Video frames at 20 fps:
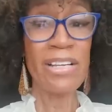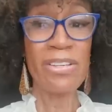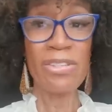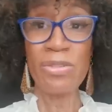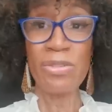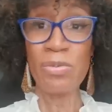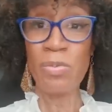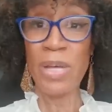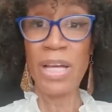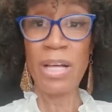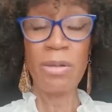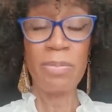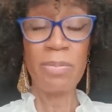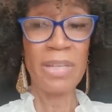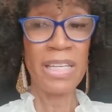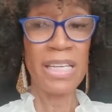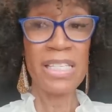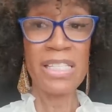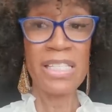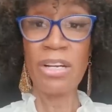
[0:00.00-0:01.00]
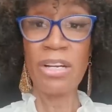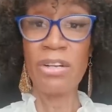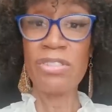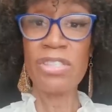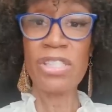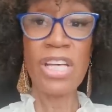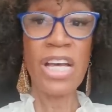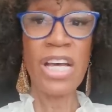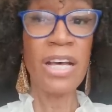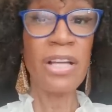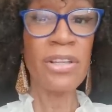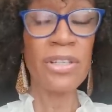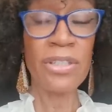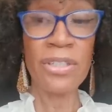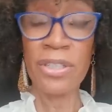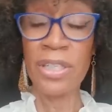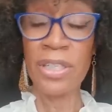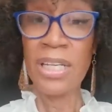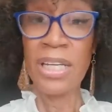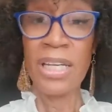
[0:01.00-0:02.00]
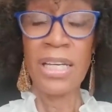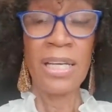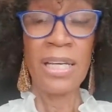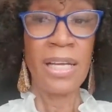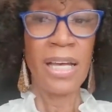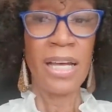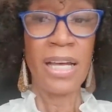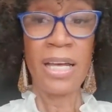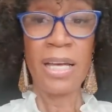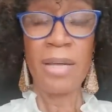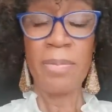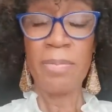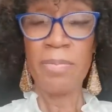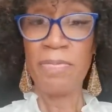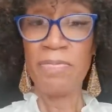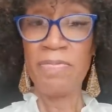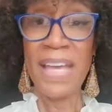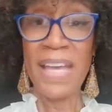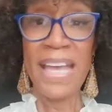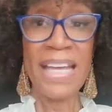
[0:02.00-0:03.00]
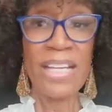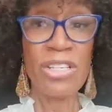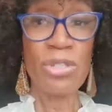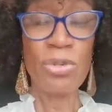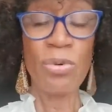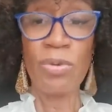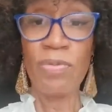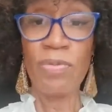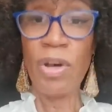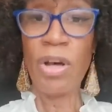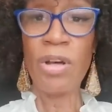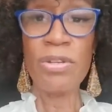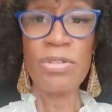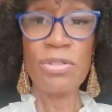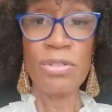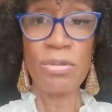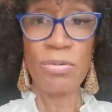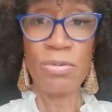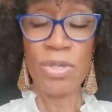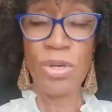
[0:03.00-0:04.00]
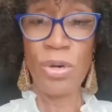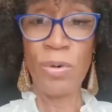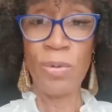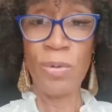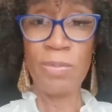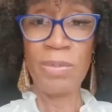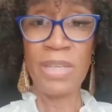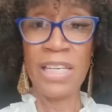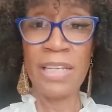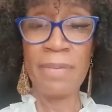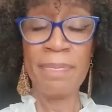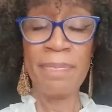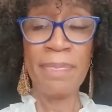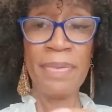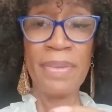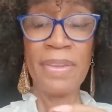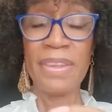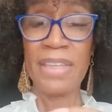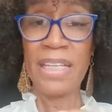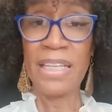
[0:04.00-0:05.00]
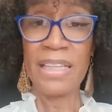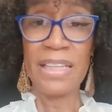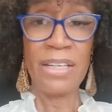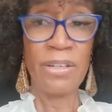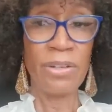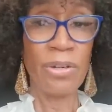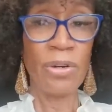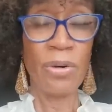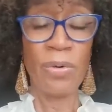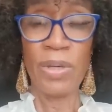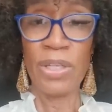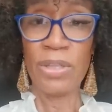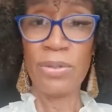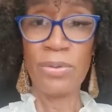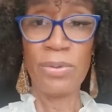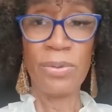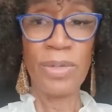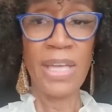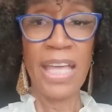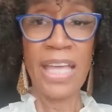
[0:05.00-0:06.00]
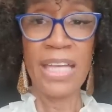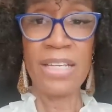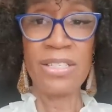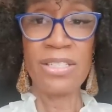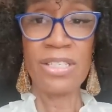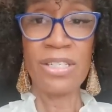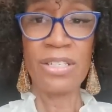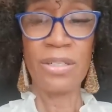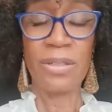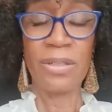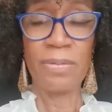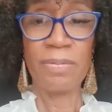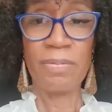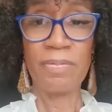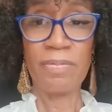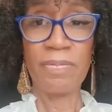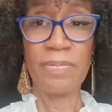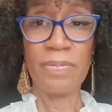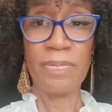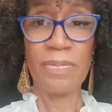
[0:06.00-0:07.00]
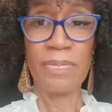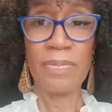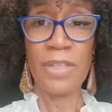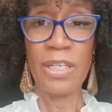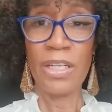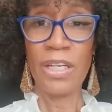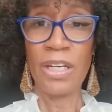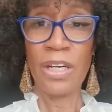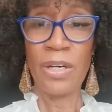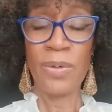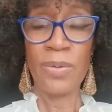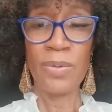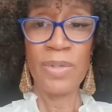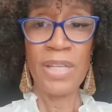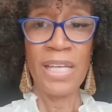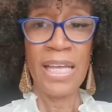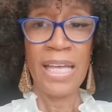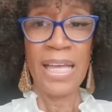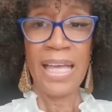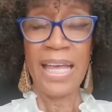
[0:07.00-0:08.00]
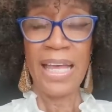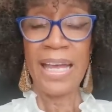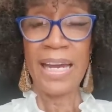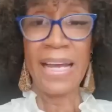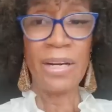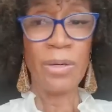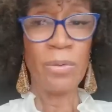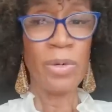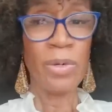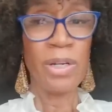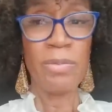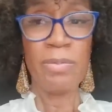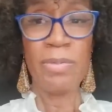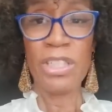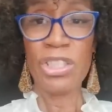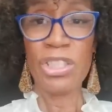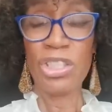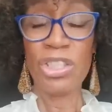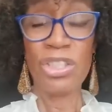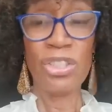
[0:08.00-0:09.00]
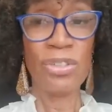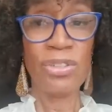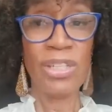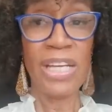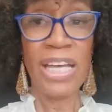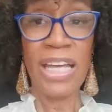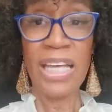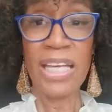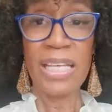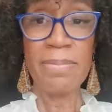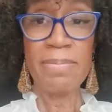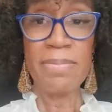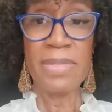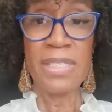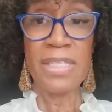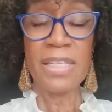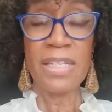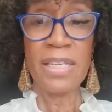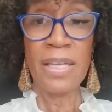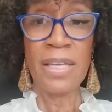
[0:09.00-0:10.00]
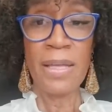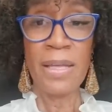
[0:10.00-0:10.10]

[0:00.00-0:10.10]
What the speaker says: else well, because there's other fans who have also told me that they're going through cancer, you know, and I don't want to mention your names.